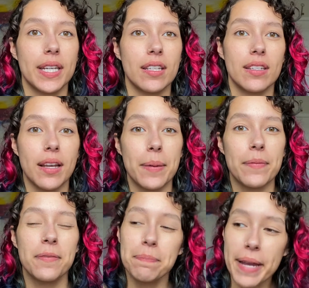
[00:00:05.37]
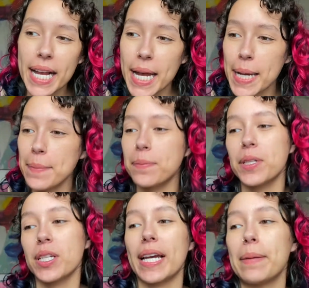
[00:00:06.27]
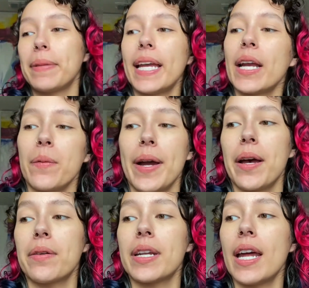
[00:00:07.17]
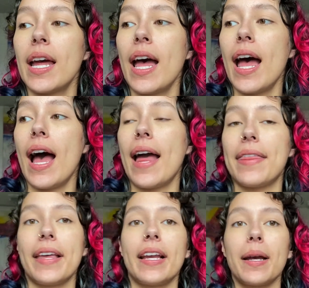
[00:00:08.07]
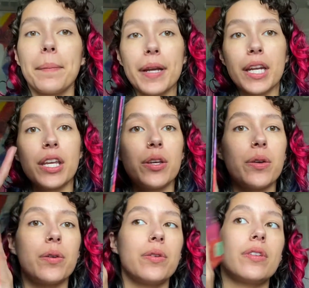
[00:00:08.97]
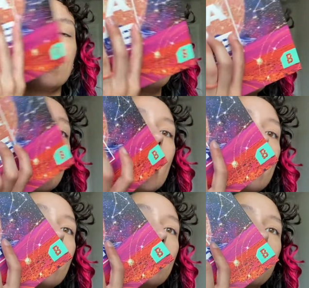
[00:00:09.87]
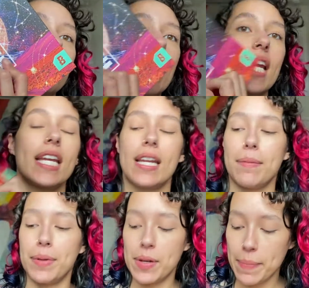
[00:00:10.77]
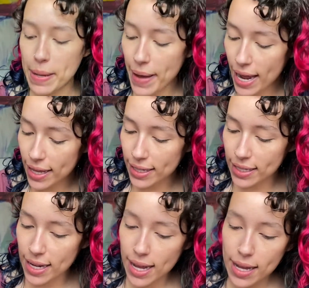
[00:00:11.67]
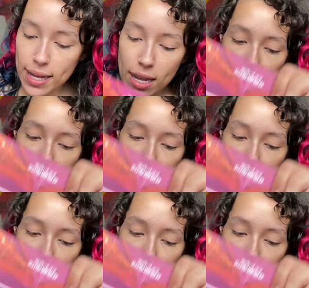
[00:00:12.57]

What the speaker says: some makeup, just kind of playing around. I think I'm gonna use the Jade Beauty Bay palette today,